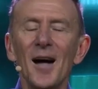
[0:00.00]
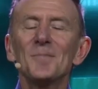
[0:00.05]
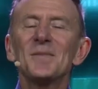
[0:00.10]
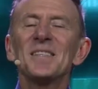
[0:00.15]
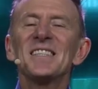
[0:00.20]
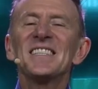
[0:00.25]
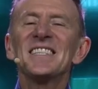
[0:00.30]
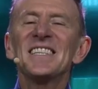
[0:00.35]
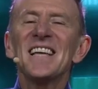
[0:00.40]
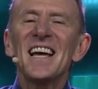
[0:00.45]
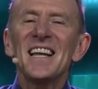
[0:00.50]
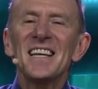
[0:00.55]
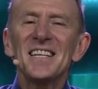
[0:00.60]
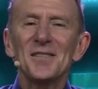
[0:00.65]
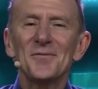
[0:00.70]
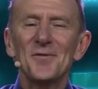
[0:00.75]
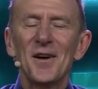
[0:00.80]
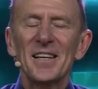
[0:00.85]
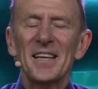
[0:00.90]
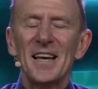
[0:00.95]
I'm
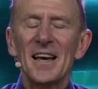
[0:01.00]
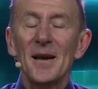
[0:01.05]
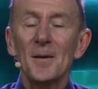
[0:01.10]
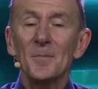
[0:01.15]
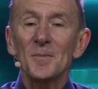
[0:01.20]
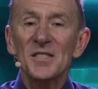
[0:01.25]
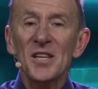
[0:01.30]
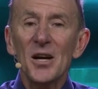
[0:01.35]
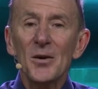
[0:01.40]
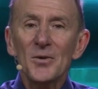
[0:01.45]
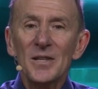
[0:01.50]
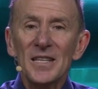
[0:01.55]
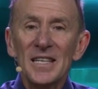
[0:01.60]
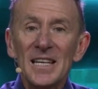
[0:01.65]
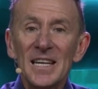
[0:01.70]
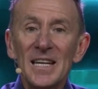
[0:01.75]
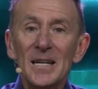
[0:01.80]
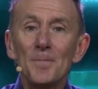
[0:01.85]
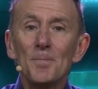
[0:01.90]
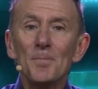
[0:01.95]
satisfied and I'm so
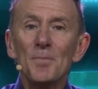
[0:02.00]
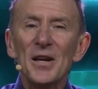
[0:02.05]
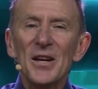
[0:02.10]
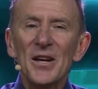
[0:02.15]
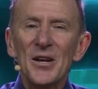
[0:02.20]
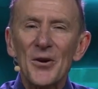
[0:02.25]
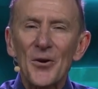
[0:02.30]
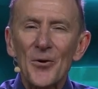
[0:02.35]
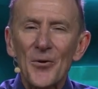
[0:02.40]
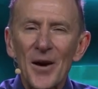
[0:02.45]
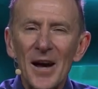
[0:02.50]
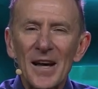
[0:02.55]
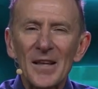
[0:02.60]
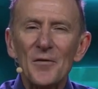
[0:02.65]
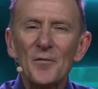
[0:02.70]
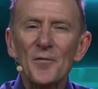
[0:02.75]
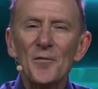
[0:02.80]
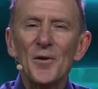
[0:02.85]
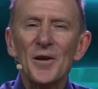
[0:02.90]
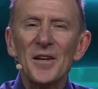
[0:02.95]
deeply
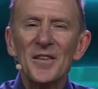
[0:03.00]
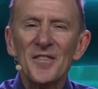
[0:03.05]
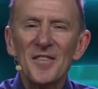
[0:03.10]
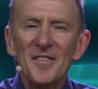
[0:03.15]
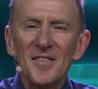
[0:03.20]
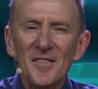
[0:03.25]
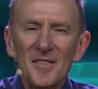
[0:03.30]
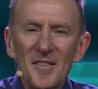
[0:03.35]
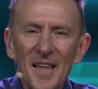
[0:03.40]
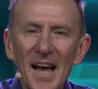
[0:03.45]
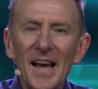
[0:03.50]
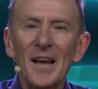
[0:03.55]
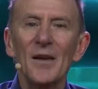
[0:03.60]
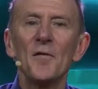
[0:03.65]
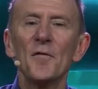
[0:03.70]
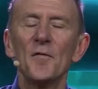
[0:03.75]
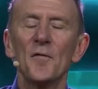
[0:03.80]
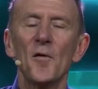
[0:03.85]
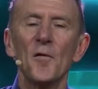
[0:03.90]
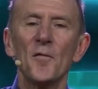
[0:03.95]
grateful and
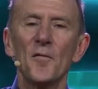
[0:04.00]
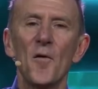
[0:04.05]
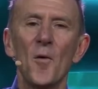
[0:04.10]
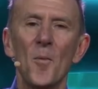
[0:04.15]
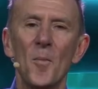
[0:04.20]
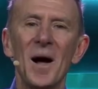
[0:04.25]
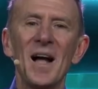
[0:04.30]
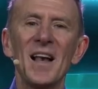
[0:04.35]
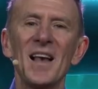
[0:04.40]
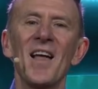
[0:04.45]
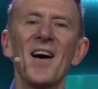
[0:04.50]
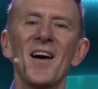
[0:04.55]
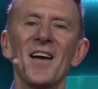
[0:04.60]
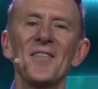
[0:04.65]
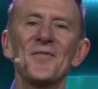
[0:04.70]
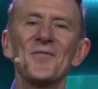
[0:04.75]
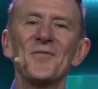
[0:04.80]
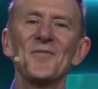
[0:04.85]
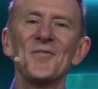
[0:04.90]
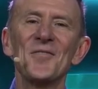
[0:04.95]
thankful for my
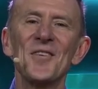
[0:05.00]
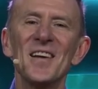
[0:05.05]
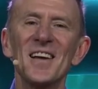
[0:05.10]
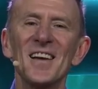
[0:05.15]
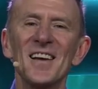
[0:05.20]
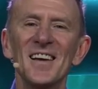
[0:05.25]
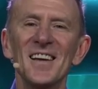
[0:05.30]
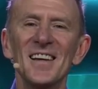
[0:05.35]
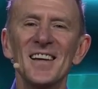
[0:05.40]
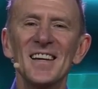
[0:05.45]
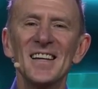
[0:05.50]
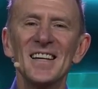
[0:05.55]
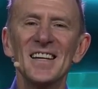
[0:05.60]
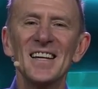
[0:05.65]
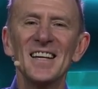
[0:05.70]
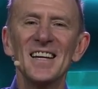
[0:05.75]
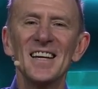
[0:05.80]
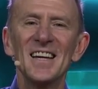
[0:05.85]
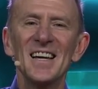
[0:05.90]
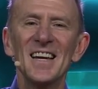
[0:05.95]
life.
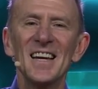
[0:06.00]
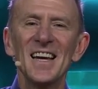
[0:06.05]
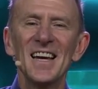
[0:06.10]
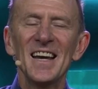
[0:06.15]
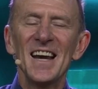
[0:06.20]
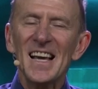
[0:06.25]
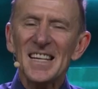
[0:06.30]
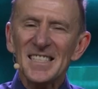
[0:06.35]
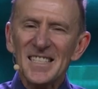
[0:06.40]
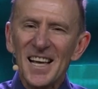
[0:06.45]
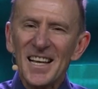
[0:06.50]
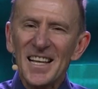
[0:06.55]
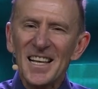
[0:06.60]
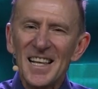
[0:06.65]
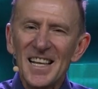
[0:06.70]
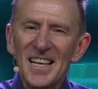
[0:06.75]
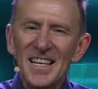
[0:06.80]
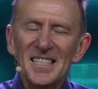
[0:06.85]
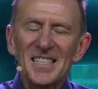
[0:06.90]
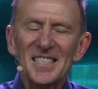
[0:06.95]
And as I
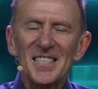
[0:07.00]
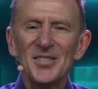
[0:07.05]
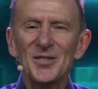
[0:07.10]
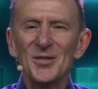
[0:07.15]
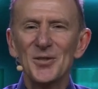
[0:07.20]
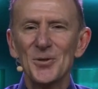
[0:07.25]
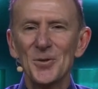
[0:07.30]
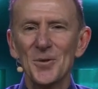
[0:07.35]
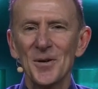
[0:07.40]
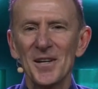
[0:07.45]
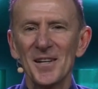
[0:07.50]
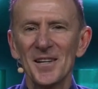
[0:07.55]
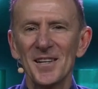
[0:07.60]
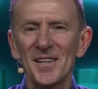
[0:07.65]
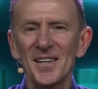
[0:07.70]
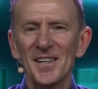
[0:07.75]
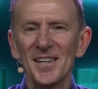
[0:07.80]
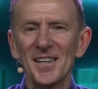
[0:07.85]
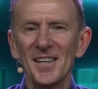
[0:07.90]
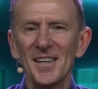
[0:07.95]
listened to
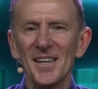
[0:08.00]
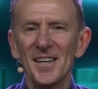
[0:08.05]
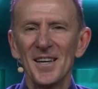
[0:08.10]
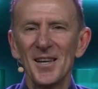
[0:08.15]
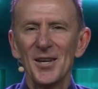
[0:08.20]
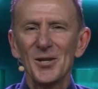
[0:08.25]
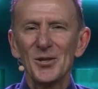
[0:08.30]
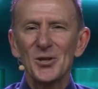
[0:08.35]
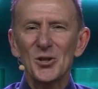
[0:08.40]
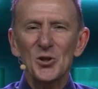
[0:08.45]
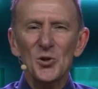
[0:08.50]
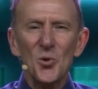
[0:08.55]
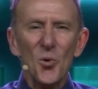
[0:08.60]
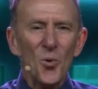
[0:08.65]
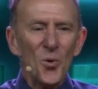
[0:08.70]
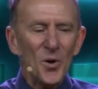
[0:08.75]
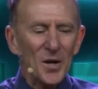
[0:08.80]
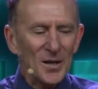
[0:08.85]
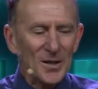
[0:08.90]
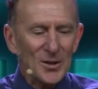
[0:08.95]
her,
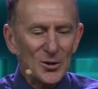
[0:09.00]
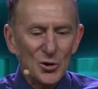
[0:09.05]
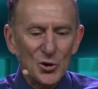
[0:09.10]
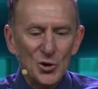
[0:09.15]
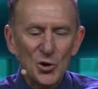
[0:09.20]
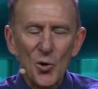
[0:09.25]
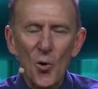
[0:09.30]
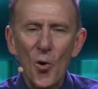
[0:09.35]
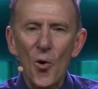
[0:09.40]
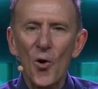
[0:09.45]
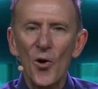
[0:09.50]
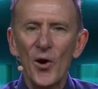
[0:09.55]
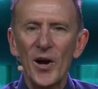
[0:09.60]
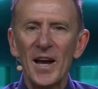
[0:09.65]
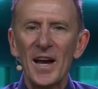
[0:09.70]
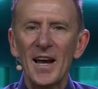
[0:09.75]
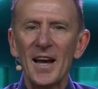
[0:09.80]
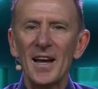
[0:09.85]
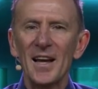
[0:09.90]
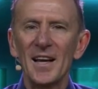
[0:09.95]
saw her
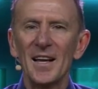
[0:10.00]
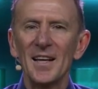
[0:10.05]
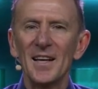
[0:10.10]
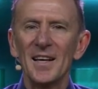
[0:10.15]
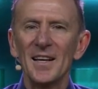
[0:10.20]
joy